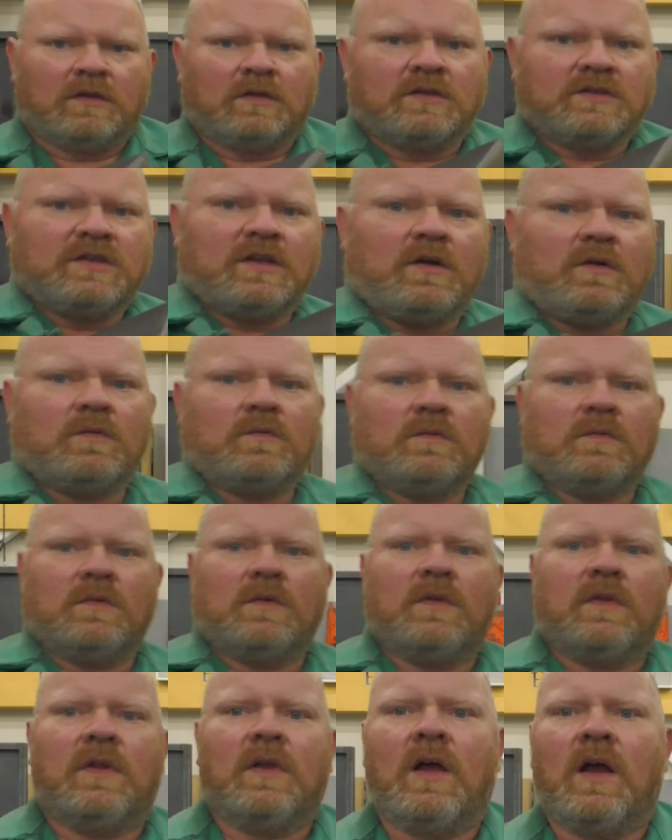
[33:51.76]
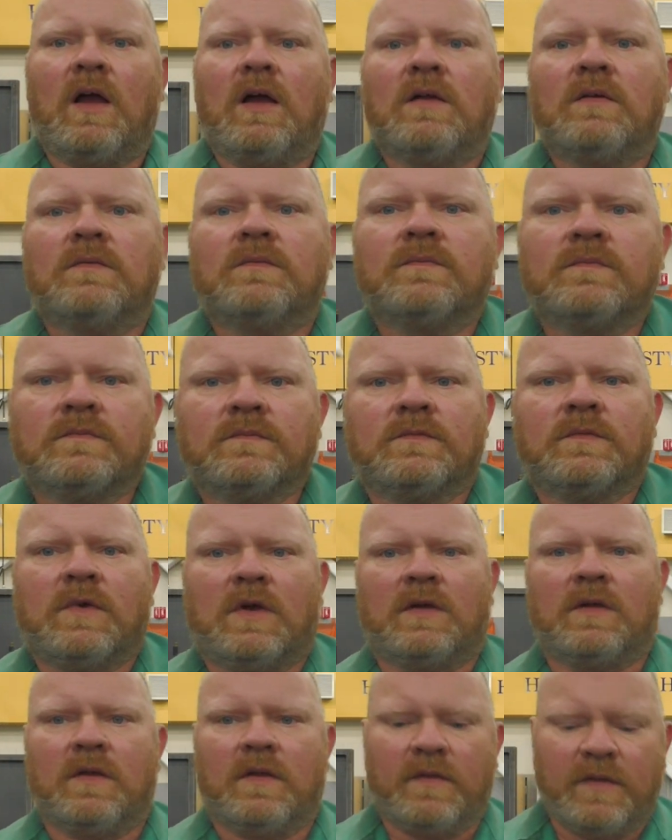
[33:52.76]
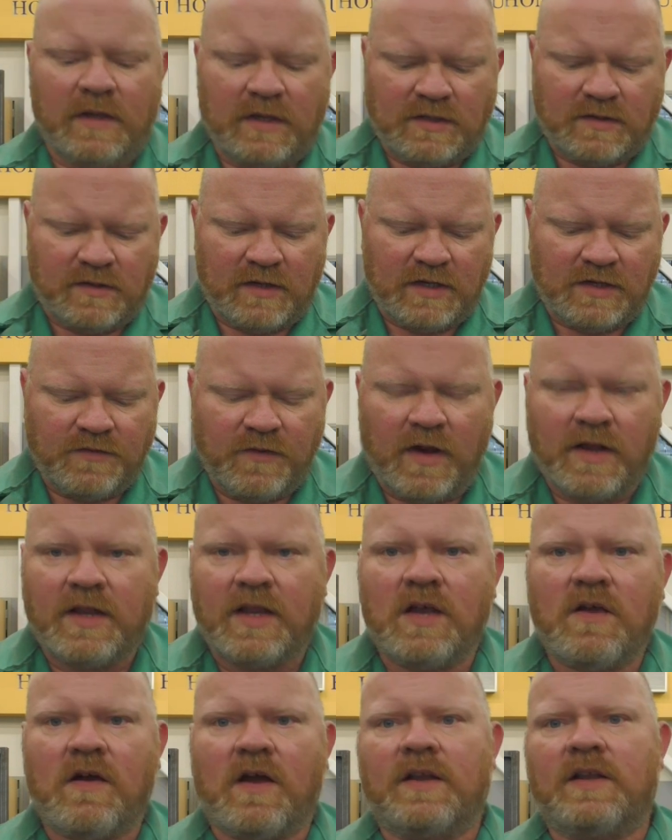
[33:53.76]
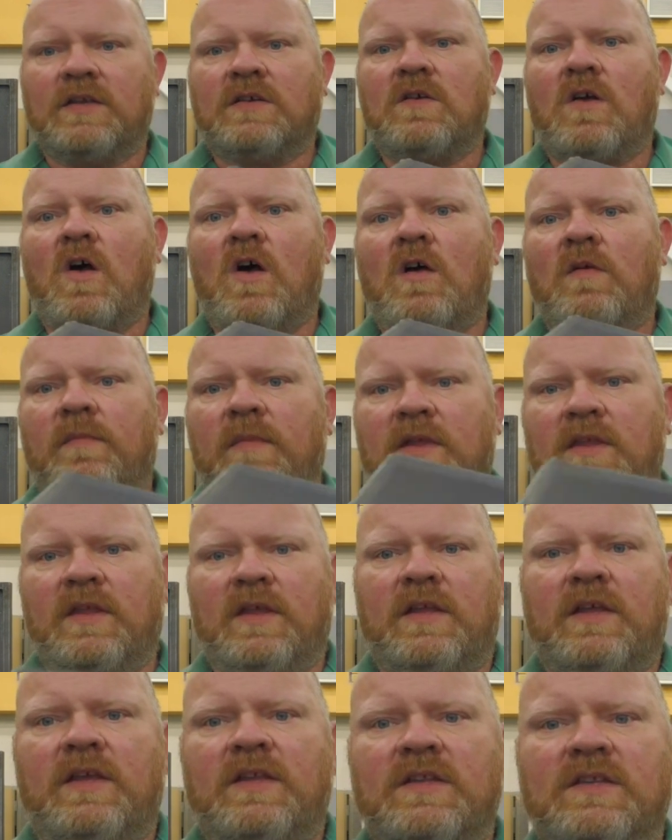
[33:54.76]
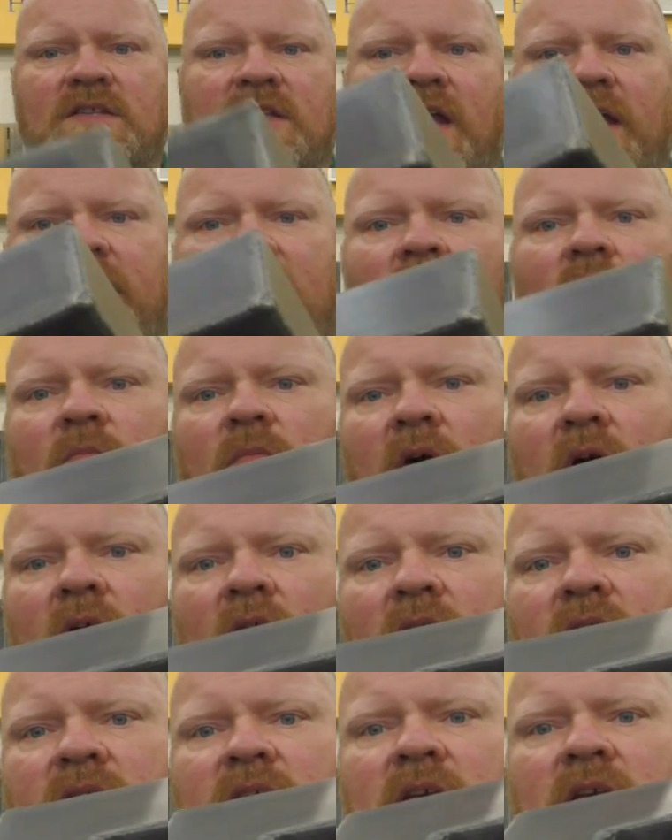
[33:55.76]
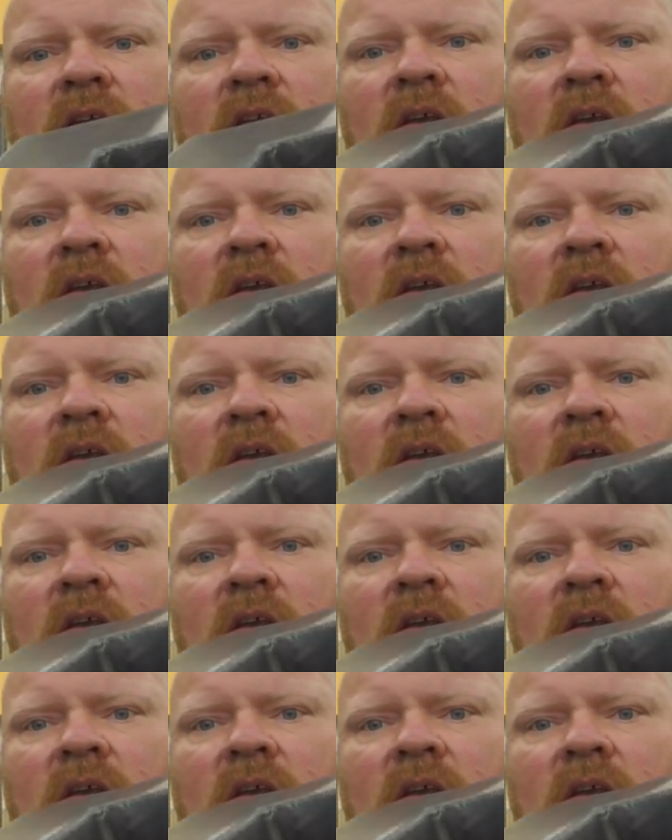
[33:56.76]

So this right here I just called the inside out box.